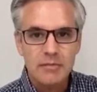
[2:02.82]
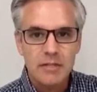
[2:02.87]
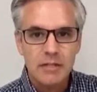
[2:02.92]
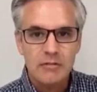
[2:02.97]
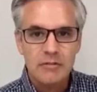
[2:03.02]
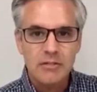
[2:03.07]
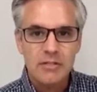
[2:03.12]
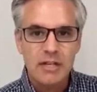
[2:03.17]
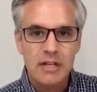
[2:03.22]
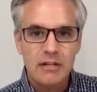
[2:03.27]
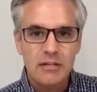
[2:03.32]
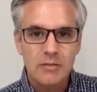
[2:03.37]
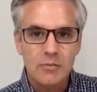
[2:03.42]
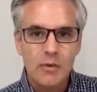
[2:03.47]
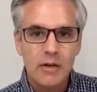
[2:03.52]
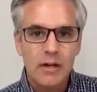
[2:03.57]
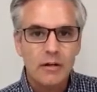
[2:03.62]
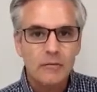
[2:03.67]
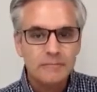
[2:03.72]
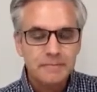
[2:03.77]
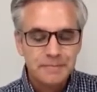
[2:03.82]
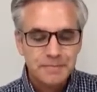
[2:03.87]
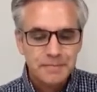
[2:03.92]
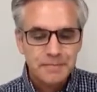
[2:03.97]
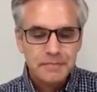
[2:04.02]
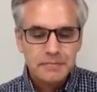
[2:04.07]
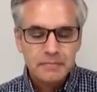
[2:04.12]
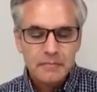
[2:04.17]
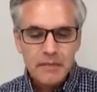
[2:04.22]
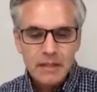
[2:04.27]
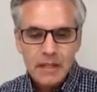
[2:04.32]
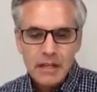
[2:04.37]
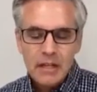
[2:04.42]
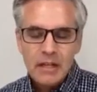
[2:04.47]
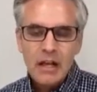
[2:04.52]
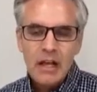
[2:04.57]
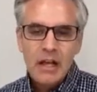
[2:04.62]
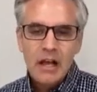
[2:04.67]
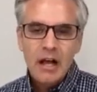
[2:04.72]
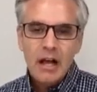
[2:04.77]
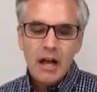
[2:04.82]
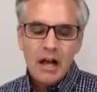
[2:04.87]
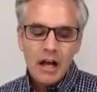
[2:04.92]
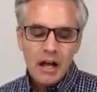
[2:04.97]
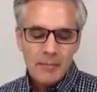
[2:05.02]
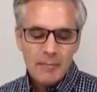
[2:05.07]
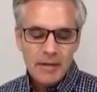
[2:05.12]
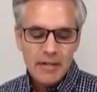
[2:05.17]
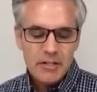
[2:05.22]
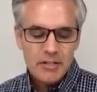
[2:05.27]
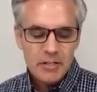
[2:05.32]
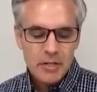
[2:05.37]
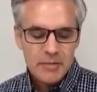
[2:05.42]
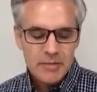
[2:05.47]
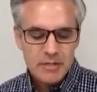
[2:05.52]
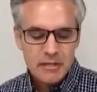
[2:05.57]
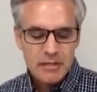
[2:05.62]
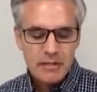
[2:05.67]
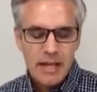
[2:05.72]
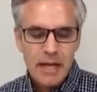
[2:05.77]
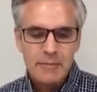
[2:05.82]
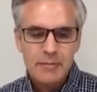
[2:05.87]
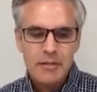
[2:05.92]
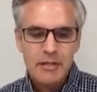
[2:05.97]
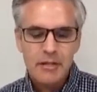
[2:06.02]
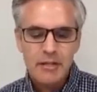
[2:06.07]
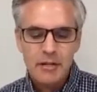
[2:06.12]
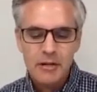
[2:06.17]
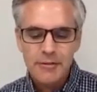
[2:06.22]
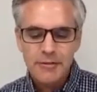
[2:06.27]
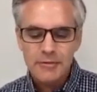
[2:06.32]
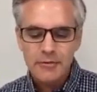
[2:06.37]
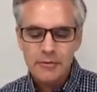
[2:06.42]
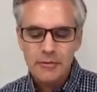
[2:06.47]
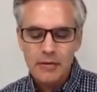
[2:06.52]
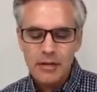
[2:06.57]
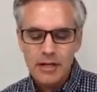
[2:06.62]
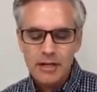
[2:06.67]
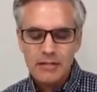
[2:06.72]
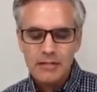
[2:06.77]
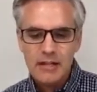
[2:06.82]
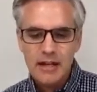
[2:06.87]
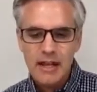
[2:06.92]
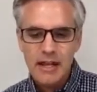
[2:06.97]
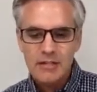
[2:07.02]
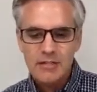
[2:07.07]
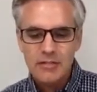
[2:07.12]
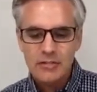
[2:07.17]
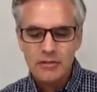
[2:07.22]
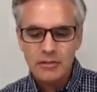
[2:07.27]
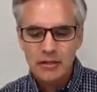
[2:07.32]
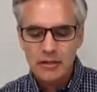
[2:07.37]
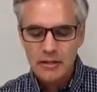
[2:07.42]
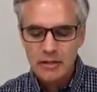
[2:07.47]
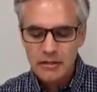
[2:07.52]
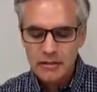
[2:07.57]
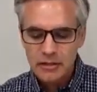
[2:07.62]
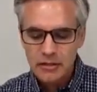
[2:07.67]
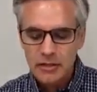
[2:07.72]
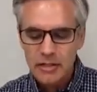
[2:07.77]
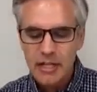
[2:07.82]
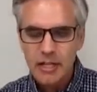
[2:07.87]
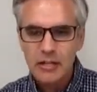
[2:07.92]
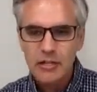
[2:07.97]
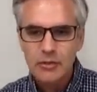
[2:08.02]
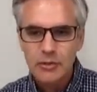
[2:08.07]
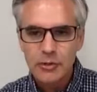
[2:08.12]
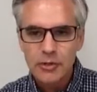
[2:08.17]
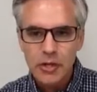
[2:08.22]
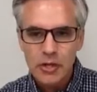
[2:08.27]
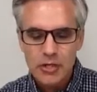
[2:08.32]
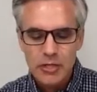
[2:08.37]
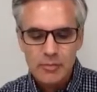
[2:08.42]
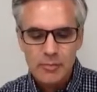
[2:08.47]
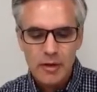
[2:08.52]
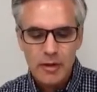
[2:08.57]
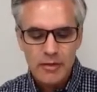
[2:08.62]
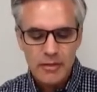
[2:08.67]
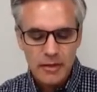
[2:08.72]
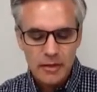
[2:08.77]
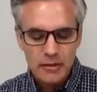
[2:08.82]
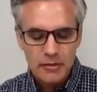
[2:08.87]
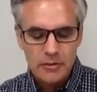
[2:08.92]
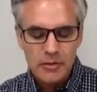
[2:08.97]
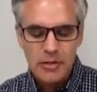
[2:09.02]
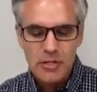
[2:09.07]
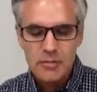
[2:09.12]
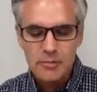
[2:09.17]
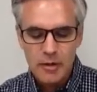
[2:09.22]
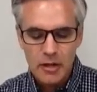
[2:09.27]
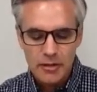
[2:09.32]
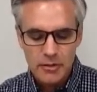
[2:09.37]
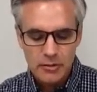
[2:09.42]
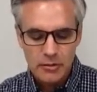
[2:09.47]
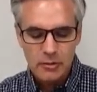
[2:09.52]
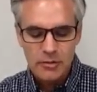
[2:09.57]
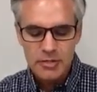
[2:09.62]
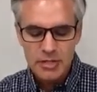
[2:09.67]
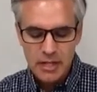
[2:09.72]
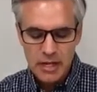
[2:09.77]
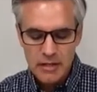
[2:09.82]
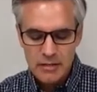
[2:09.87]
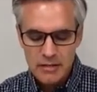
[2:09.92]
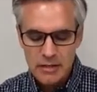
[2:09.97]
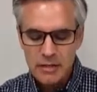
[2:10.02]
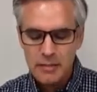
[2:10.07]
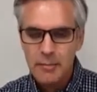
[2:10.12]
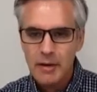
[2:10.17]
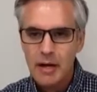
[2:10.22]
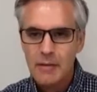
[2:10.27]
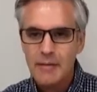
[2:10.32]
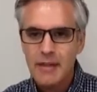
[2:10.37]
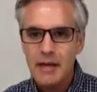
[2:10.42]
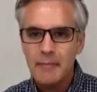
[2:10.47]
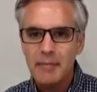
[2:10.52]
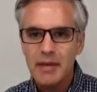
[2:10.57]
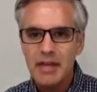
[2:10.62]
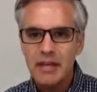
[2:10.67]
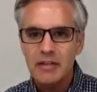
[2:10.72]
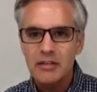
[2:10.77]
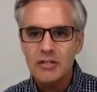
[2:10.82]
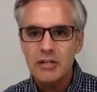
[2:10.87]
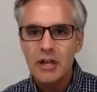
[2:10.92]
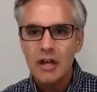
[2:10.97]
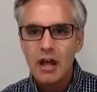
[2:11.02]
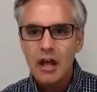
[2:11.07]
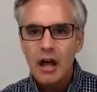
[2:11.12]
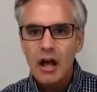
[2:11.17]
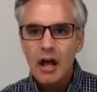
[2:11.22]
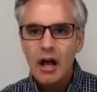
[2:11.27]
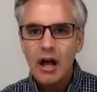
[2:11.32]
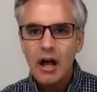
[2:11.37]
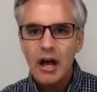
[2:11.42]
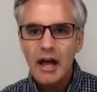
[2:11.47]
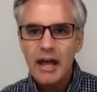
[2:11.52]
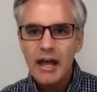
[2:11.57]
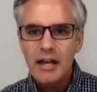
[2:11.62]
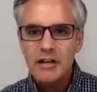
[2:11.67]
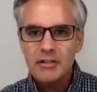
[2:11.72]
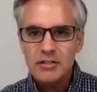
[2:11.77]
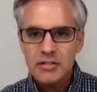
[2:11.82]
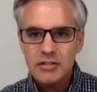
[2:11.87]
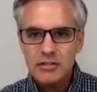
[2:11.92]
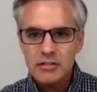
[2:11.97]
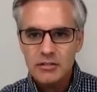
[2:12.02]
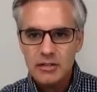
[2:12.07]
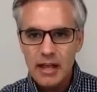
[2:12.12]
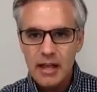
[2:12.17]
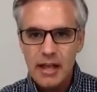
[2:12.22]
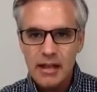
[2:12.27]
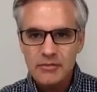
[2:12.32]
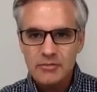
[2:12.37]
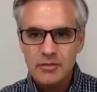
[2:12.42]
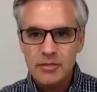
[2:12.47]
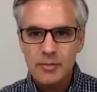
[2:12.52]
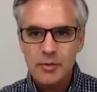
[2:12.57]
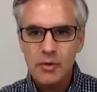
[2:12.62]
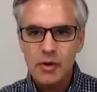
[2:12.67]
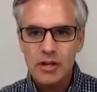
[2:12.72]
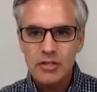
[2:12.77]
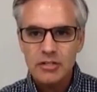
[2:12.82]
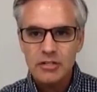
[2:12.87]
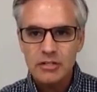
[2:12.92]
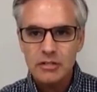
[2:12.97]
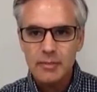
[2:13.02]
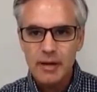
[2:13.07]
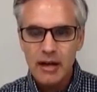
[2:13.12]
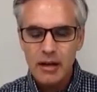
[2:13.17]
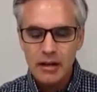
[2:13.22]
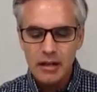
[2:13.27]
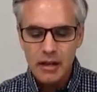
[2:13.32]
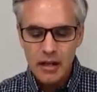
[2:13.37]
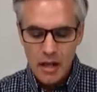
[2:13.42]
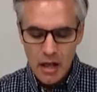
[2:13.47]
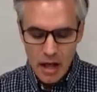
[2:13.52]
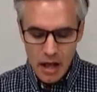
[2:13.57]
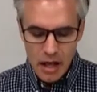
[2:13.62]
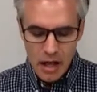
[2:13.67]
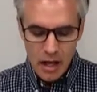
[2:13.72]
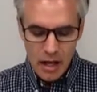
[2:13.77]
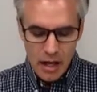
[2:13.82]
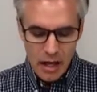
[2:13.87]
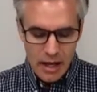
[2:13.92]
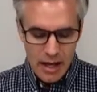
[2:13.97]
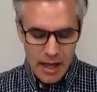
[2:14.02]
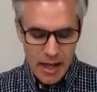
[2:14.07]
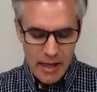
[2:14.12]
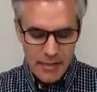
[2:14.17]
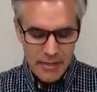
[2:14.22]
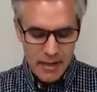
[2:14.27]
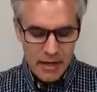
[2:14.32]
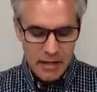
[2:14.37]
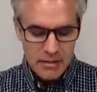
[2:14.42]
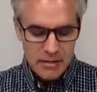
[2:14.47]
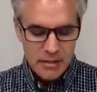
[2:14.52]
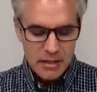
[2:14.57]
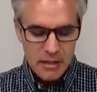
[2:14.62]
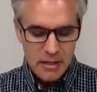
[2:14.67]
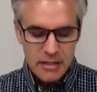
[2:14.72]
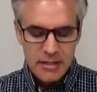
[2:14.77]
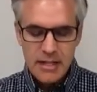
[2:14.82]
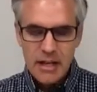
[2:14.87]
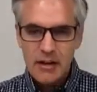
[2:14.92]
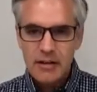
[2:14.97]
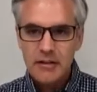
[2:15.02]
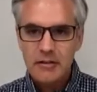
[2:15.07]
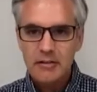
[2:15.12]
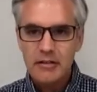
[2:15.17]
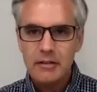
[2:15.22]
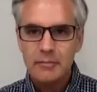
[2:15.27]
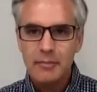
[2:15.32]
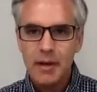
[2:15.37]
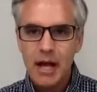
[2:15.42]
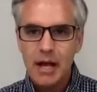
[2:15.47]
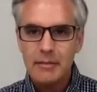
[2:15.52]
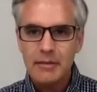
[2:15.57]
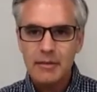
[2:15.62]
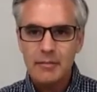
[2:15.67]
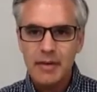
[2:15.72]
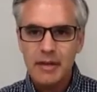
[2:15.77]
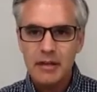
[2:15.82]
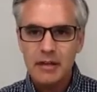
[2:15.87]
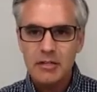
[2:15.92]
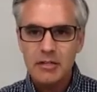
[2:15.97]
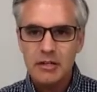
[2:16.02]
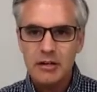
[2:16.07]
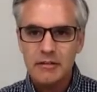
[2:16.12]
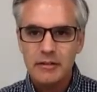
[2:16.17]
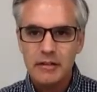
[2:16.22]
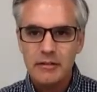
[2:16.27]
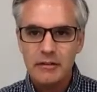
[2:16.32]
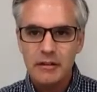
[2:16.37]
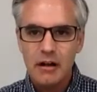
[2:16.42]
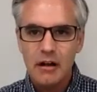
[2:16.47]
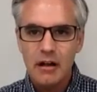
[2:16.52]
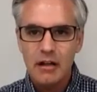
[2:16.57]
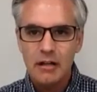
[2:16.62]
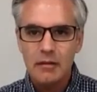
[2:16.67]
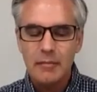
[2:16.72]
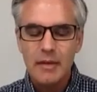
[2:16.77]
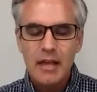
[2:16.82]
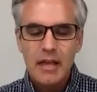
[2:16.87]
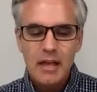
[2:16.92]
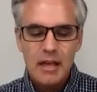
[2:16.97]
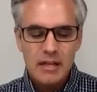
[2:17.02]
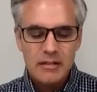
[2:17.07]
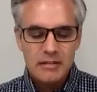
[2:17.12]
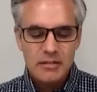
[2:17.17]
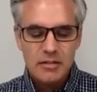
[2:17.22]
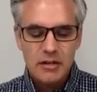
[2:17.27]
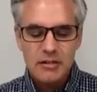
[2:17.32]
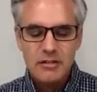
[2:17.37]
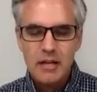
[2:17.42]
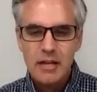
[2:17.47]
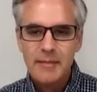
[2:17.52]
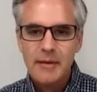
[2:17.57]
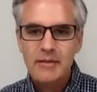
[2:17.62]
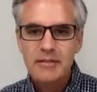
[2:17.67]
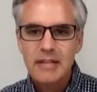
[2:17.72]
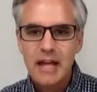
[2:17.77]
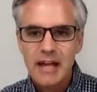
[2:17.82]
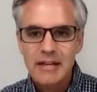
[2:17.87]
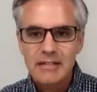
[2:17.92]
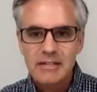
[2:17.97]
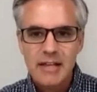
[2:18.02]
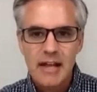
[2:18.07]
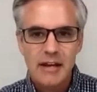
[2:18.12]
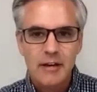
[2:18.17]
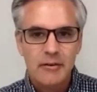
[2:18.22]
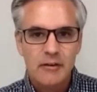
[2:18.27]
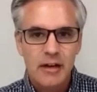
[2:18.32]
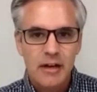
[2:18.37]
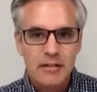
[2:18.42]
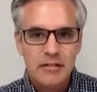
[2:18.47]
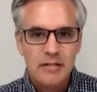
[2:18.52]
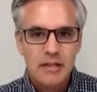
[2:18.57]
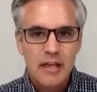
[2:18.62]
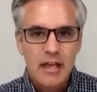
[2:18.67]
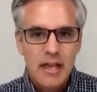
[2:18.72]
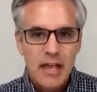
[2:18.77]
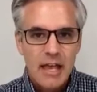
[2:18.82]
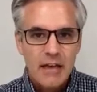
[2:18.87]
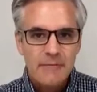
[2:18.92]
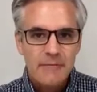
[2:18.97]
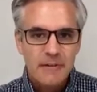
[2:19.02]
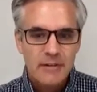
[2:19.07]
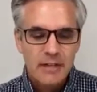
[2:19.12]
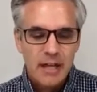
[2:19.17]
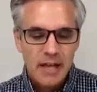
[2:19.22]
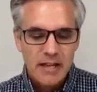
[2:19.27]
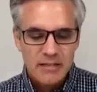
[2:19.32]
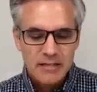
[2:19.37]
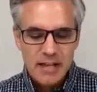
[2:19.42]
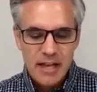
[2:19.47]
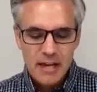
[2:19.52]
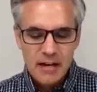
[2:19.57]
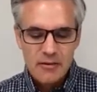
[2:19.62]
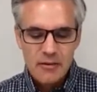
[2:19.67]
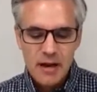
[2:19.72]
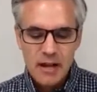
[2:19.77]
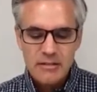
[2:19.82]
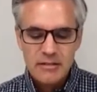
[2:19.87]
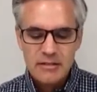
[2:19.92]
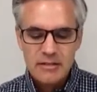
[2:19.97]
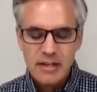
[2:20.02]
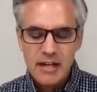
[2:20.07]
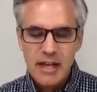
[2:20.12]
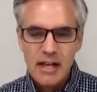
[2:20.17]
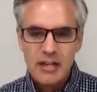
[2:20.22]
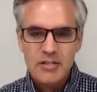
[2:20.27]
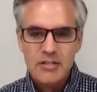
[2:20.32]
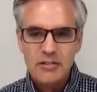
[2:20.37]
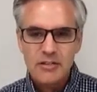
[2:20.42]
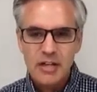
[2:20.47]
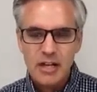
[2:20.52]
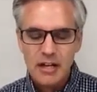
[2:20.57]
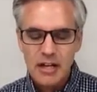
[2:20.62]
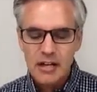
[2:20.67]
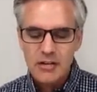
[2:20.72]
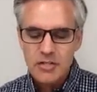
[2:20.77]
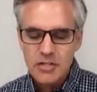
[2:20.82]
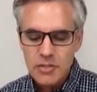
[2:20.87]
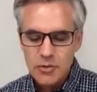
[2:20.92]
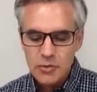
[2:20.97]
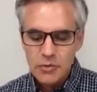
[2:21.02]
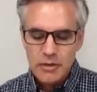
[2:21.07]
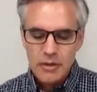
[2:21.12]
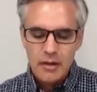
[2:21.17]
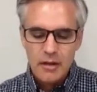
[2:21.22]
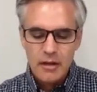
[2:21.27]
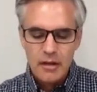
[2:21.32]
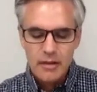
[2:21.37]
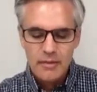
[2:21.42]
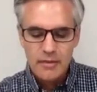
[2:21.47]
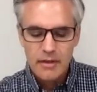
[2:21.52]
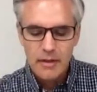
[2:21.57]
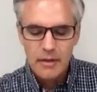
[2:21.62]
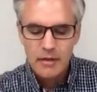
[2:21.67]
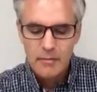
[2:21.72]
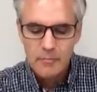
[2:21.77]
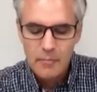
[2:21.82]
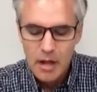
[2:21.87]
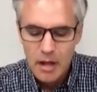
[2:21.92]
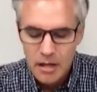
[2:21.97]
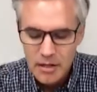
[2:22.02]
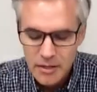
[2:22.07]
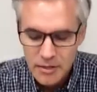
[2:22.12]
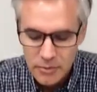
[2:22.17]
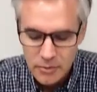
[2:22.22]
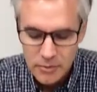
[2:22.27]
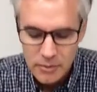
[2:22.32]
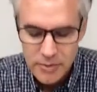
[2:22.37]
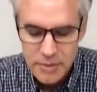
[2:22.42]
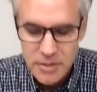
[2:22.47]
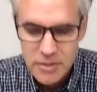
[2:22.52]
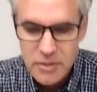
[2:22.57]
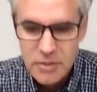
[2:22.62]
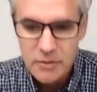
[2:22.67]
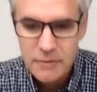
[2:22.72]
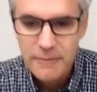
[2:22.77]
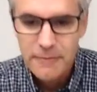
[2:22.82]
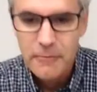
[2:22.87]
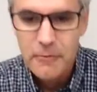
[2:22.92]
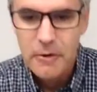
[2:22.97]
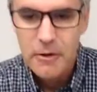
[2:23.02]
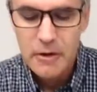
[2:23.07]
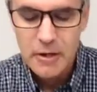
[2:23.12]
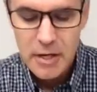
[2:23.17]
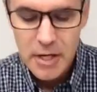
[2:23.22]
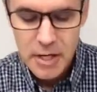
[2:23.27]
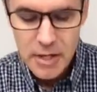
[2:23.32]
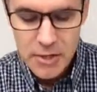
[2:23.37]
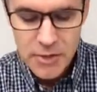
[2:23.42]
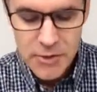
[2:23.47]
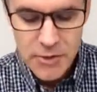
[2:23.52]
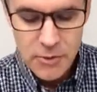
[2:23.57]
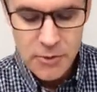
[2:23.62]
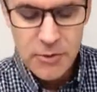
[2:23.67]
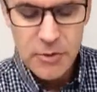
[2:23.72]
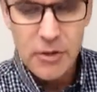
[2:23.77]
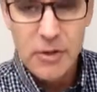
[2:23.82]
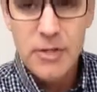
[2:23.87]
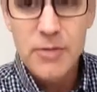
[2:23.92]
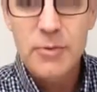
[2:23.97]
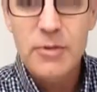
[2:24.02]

to understand as well. But in terms of the lab, you're going to go through and it's going to ask you to look at the glucose molecule, which again is at the bottom of that page, and just answer some questions about it. And then it's going to get down here to the bottom of the page here on the other column, and so start talking about disaccharides. And for disaccharides, it's going to ask you to cut out two of the molecules. And so for sucrose,